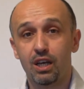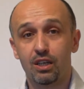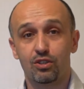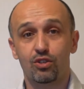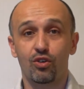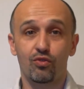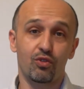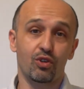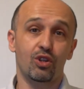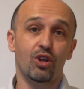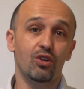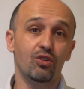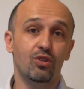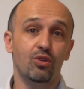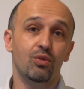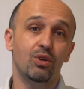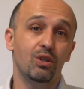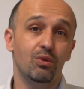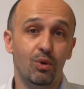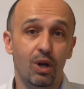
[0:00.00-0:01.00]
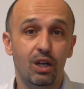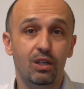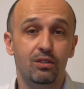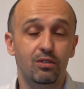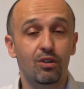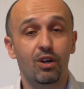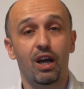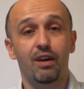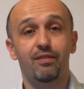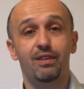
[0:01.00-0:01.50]
So if you don't do it, well,
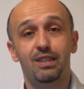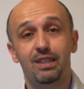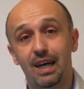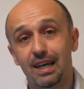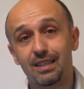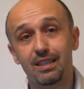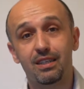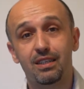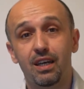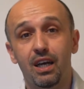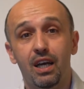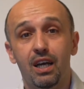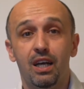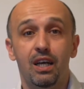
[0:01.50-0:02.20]
you haven't done it